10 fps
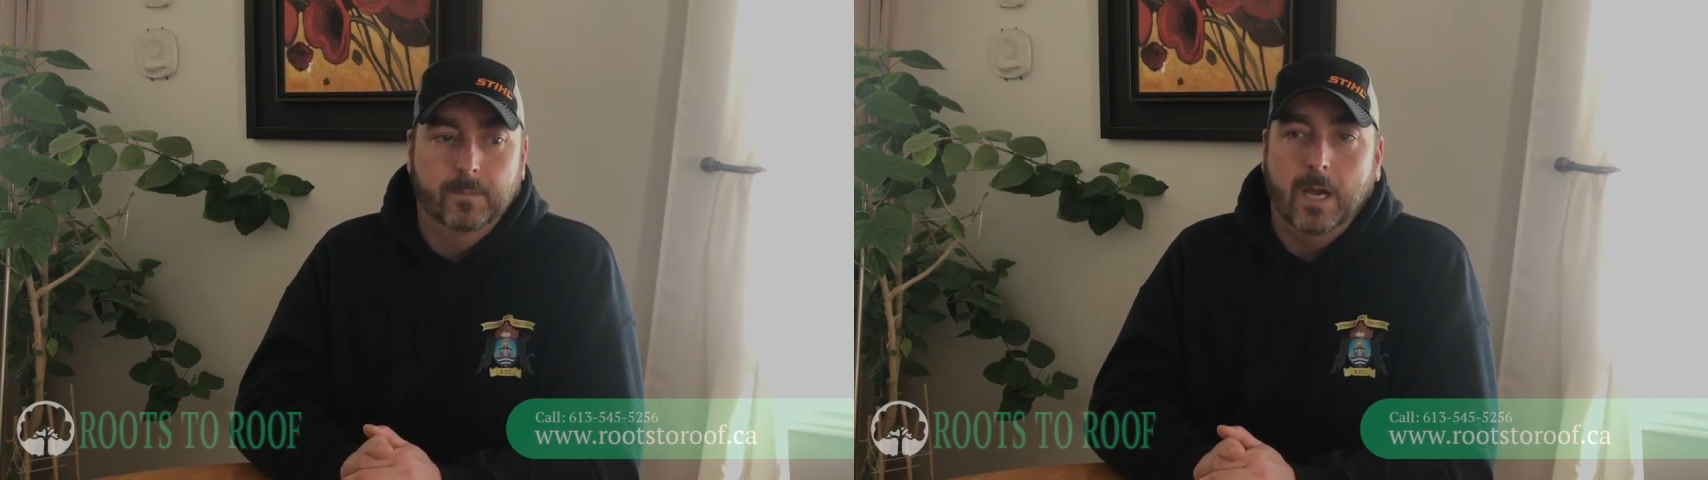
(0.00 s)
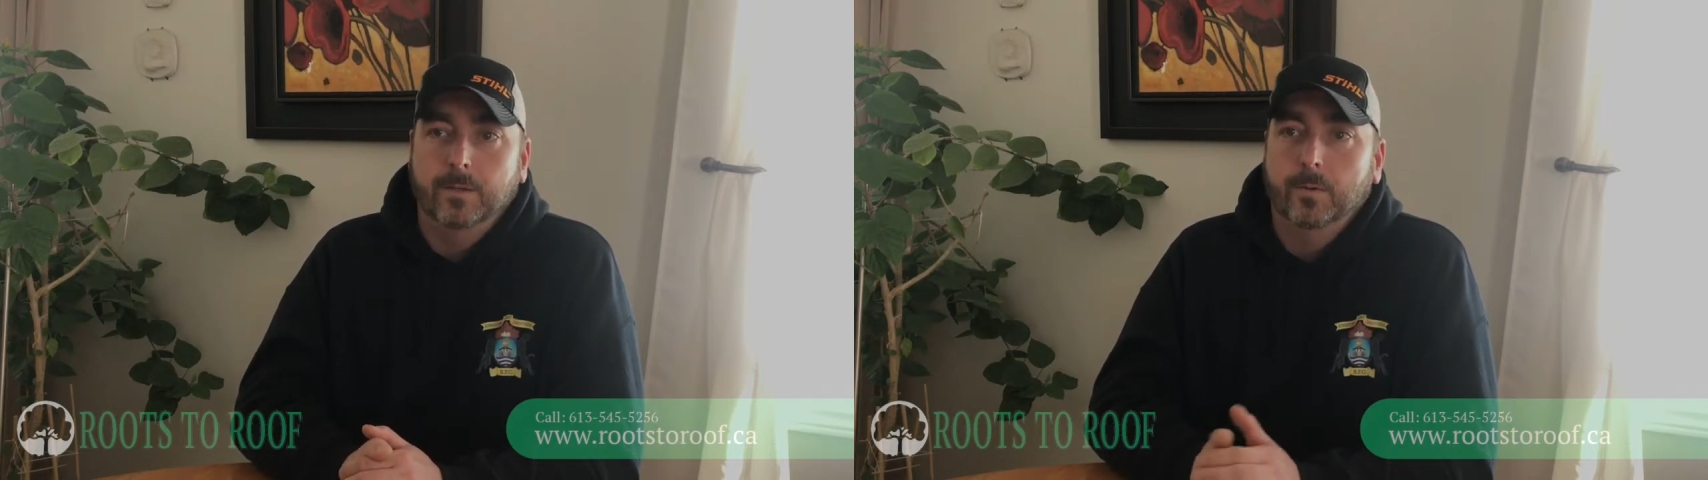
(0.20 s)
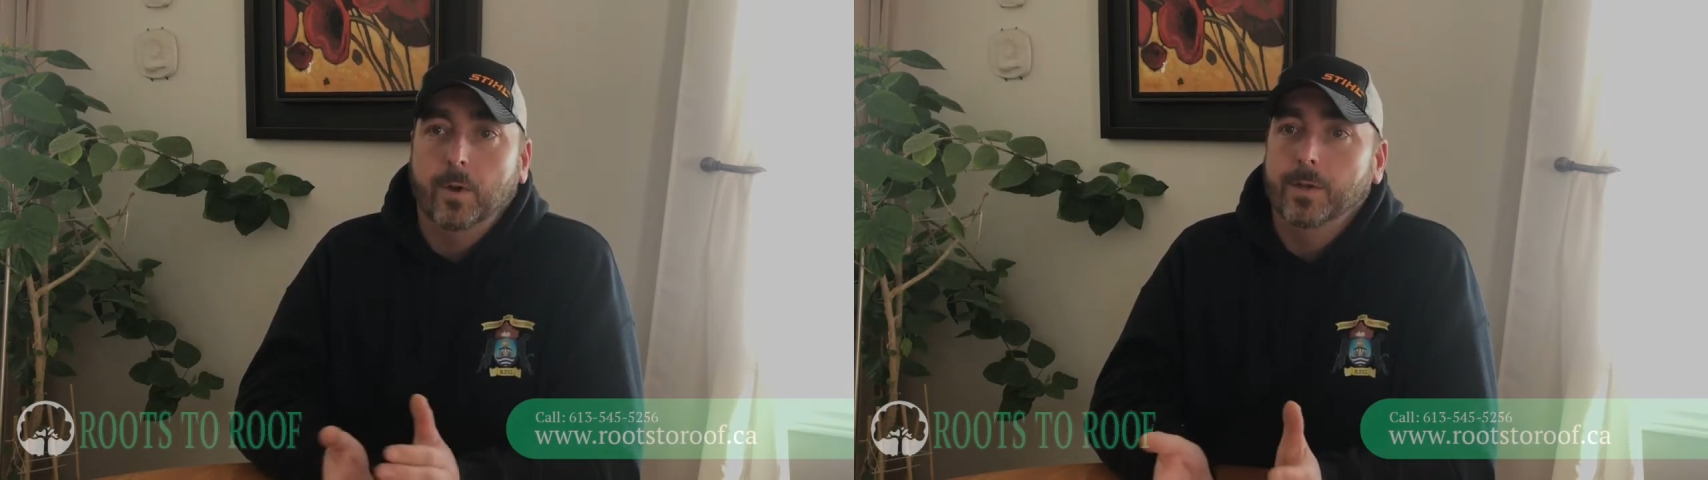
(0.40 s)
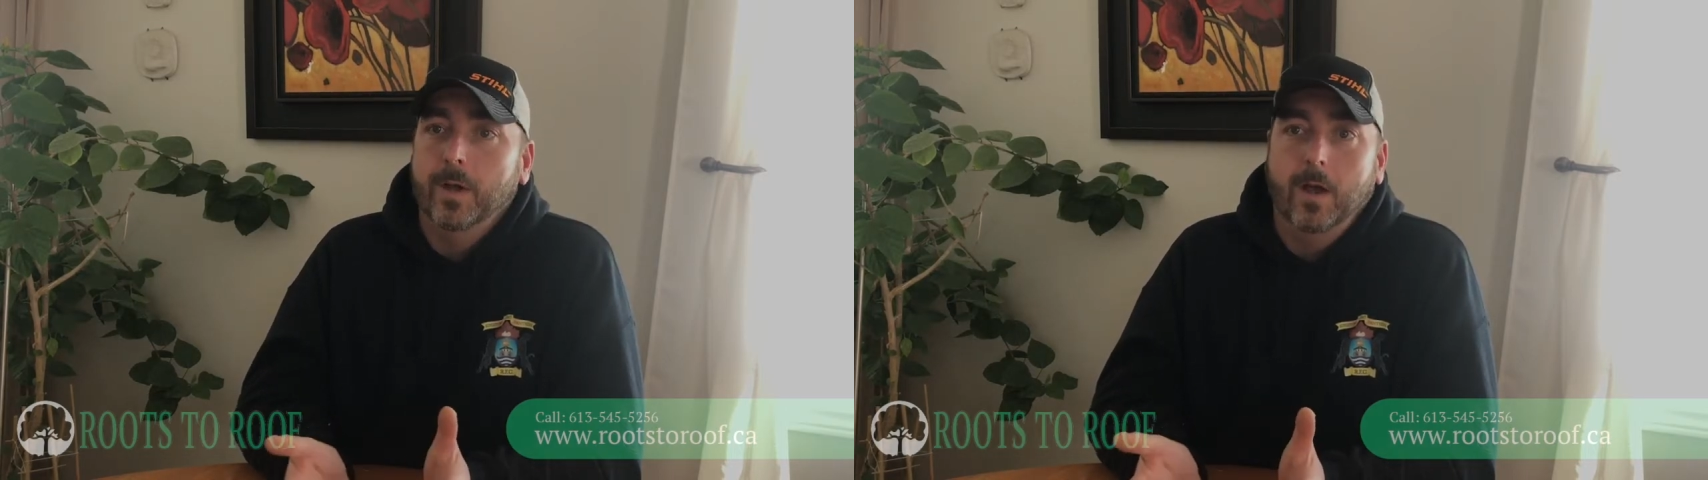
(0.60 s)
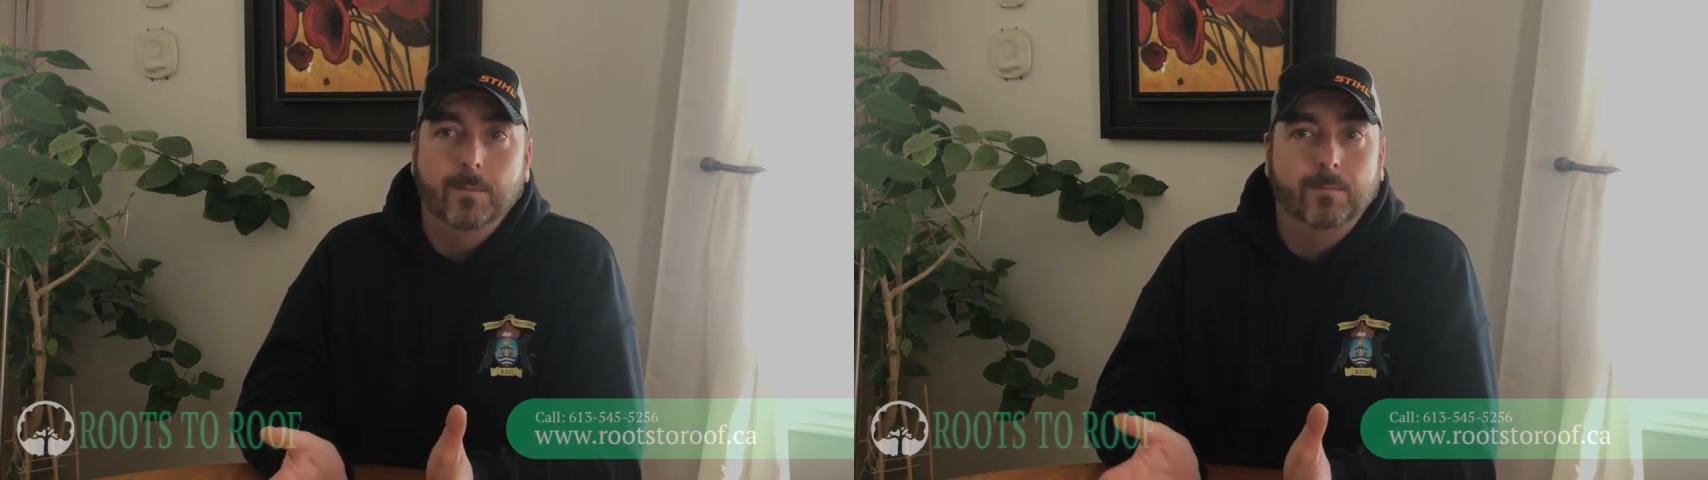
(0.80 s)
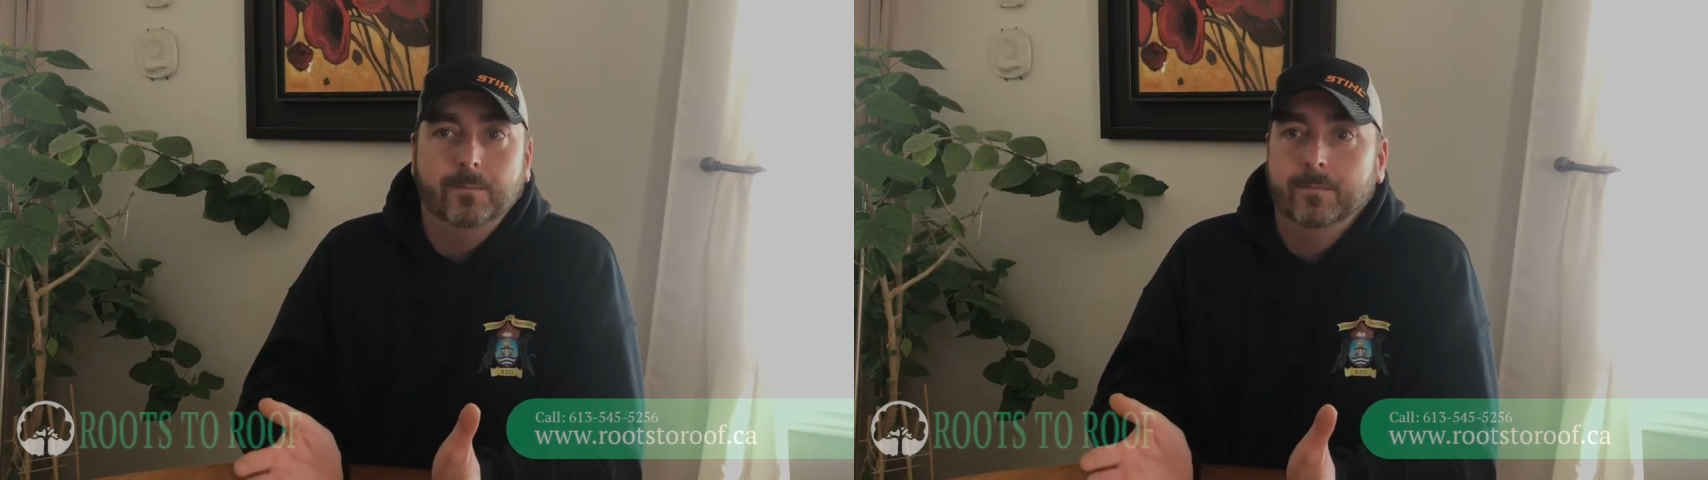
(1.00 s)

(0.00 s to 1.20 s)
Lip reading: I do it all the time.